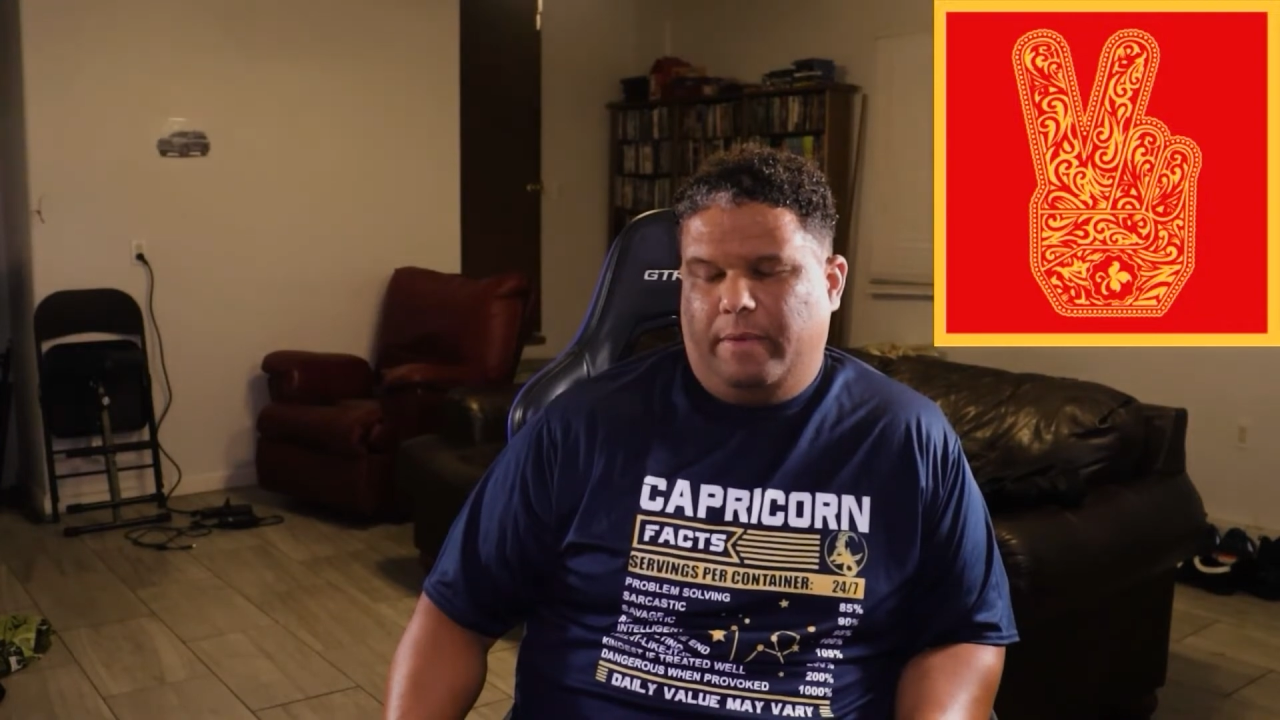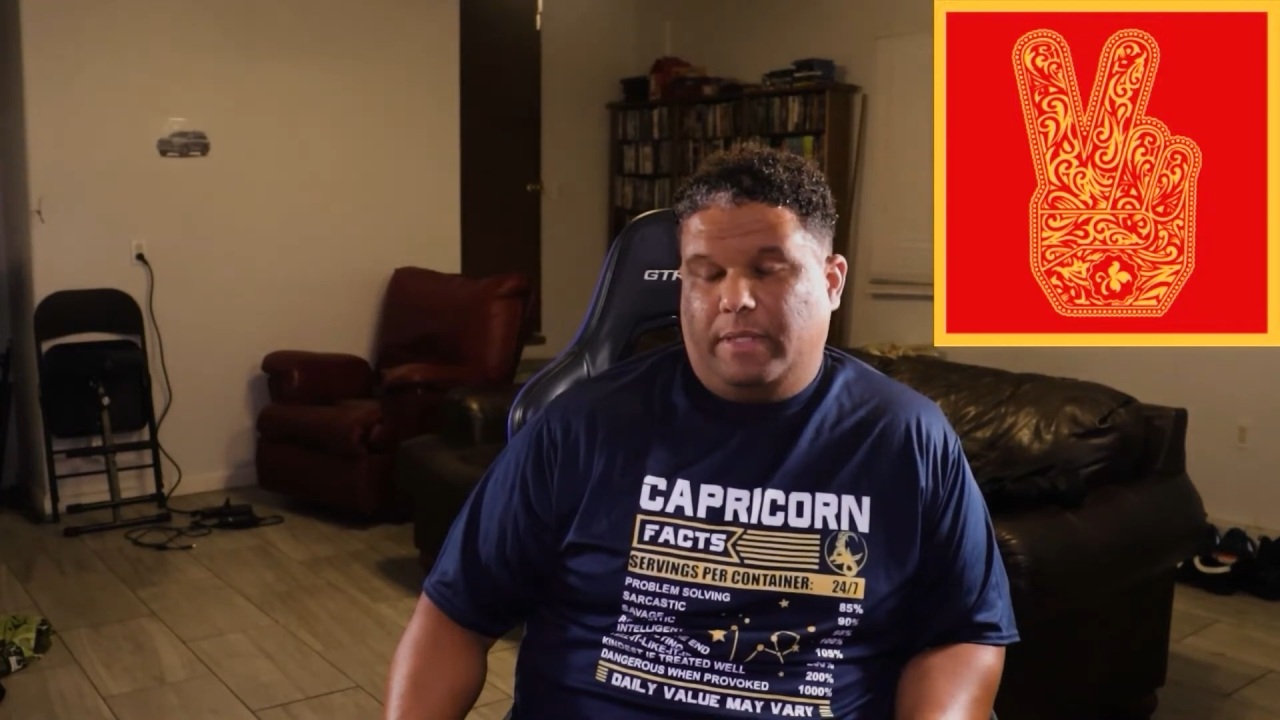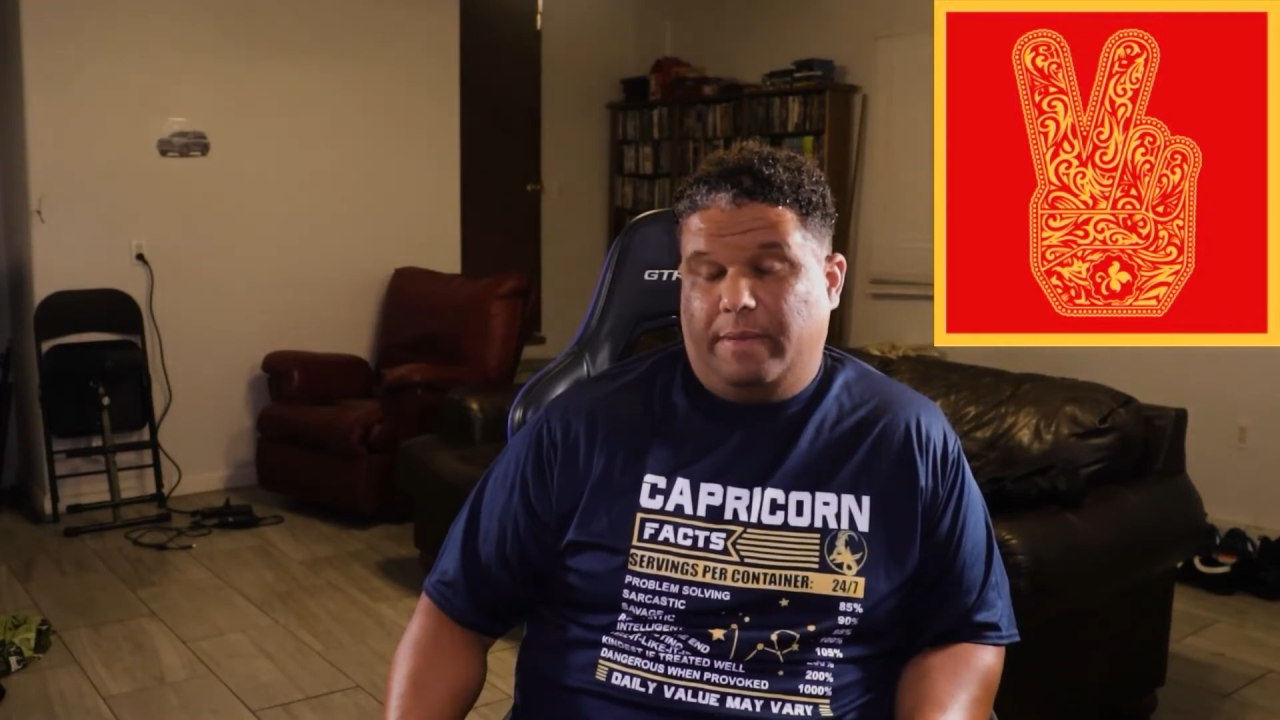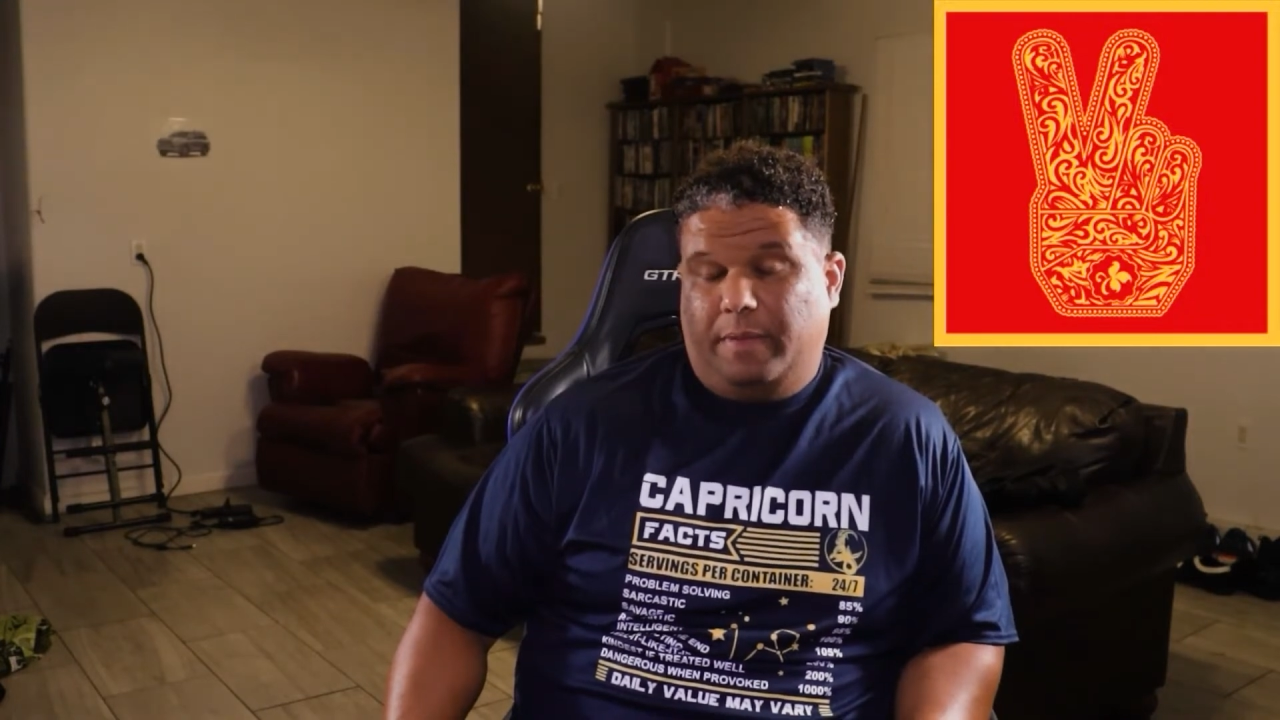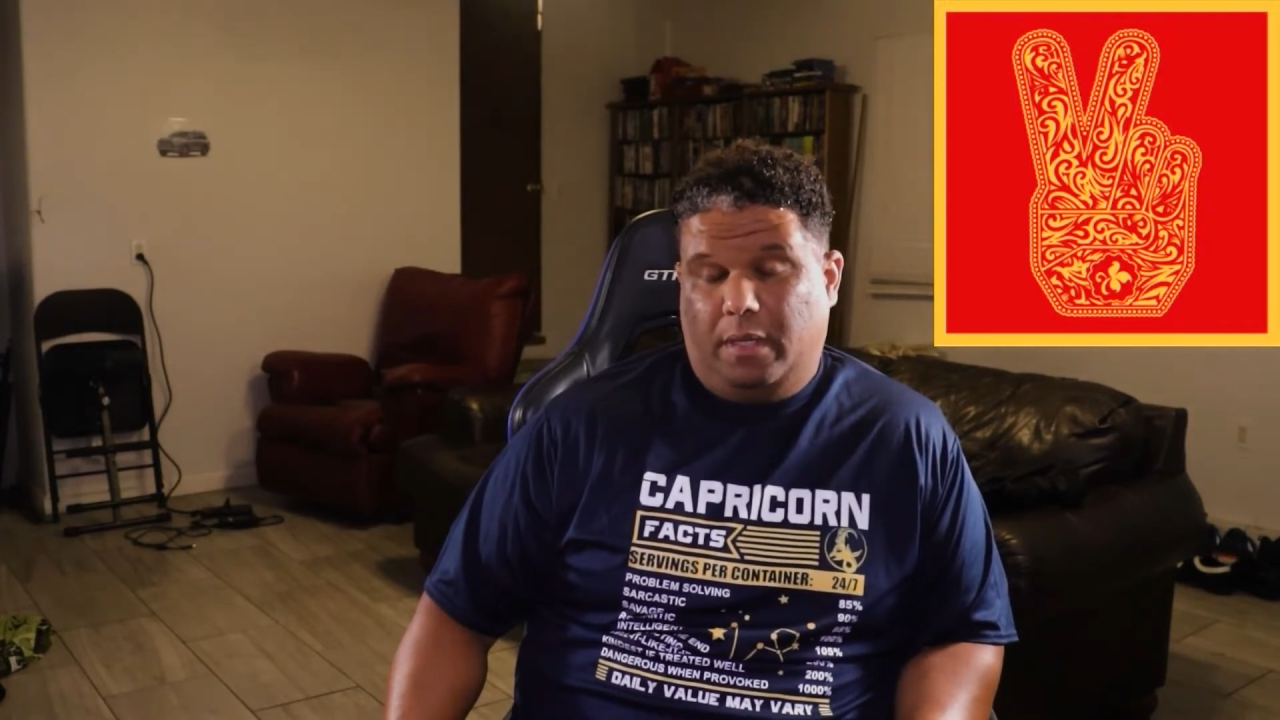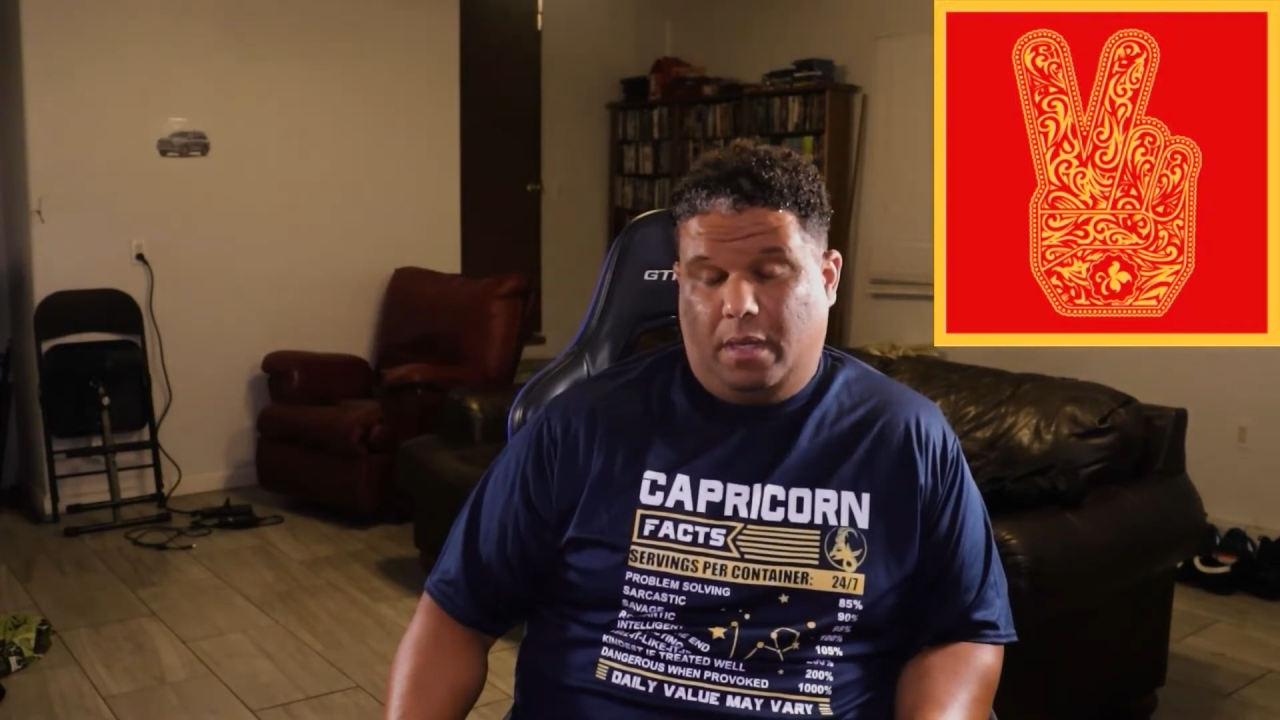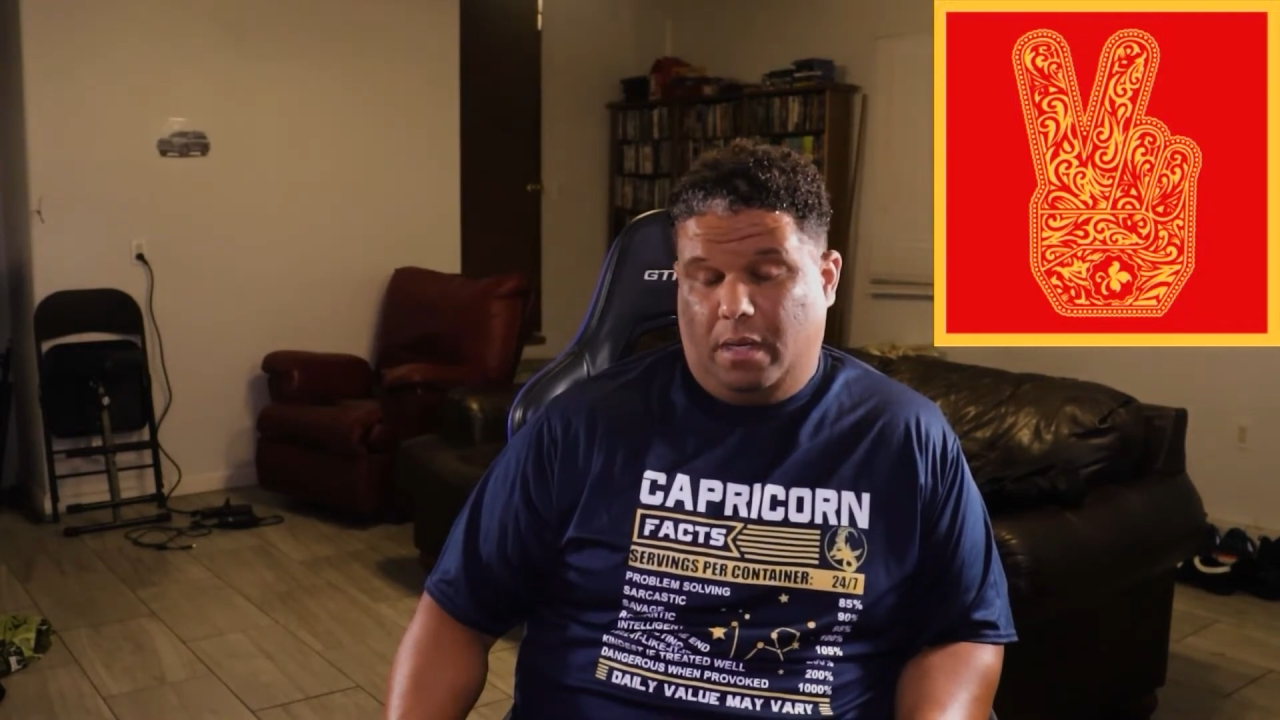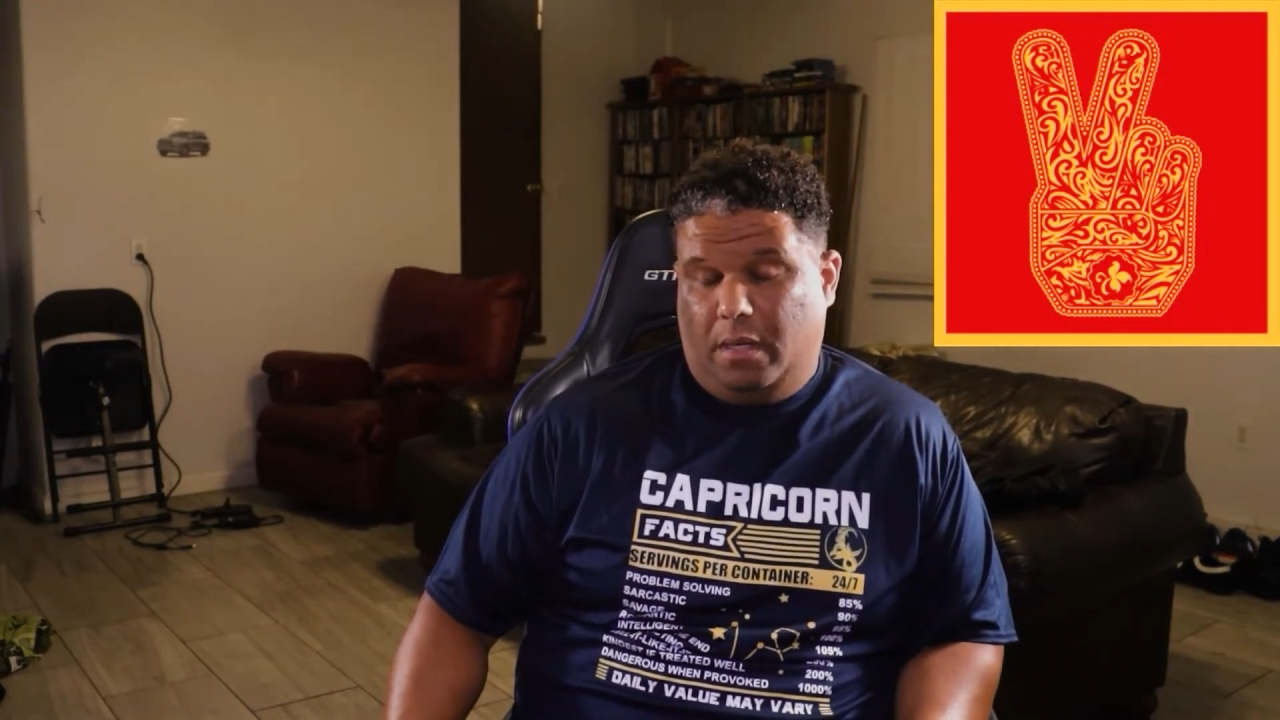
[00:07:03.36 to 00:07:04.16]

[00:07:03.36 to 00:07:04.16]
something along